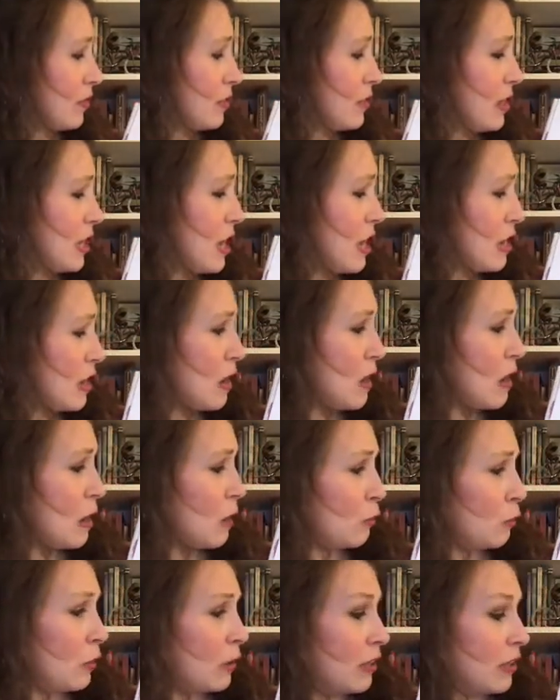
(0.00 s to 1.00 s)

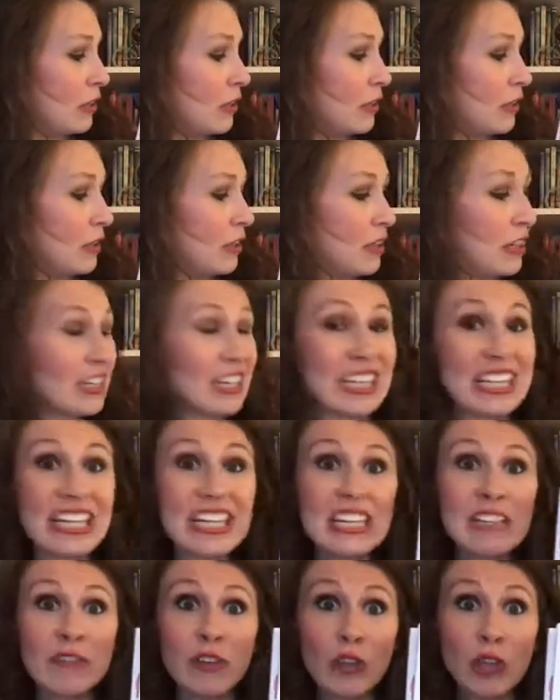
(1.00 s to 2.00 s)
Uh-oh.
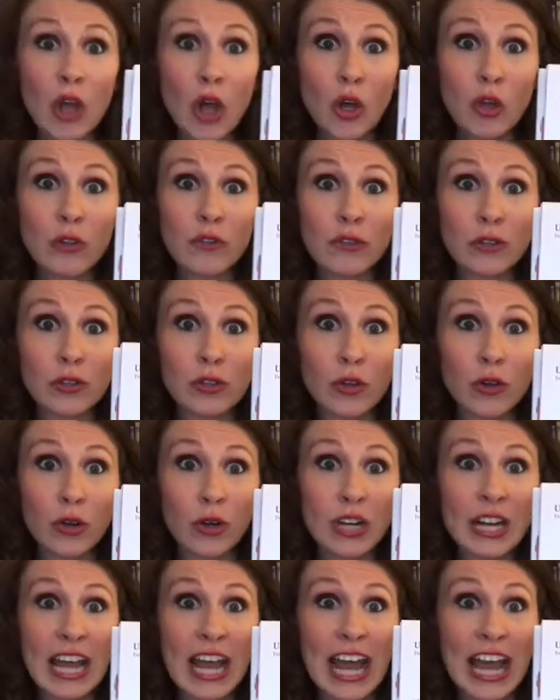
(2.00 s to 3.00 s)
Evil
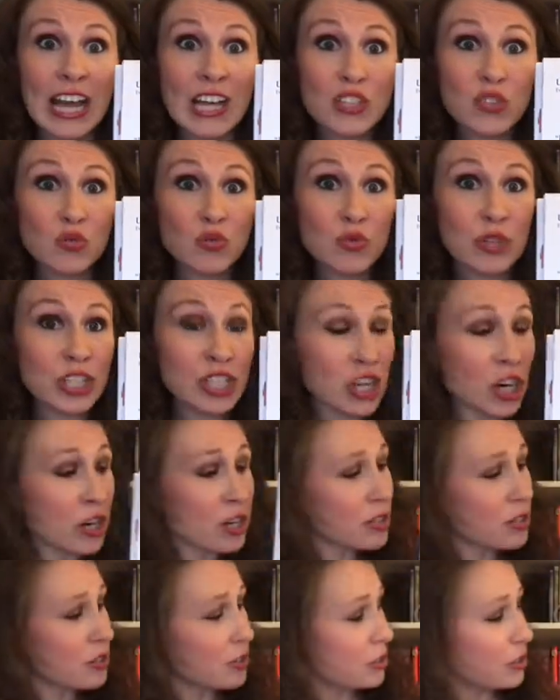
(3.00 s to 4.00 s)
Overlord has
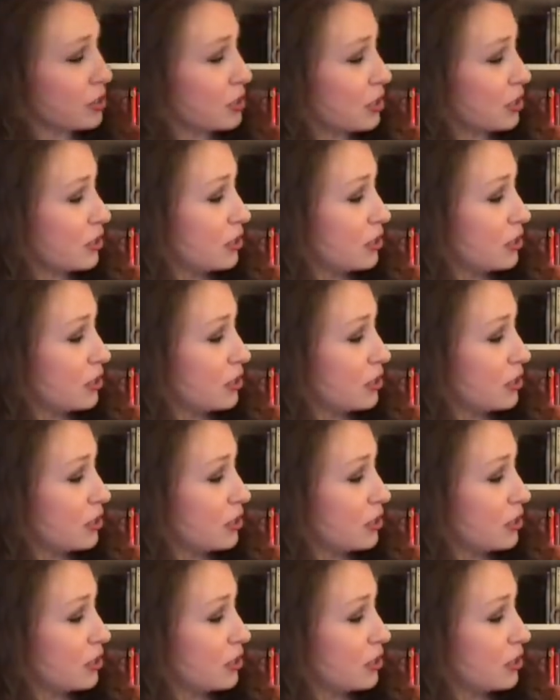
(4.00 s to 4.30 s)
returned.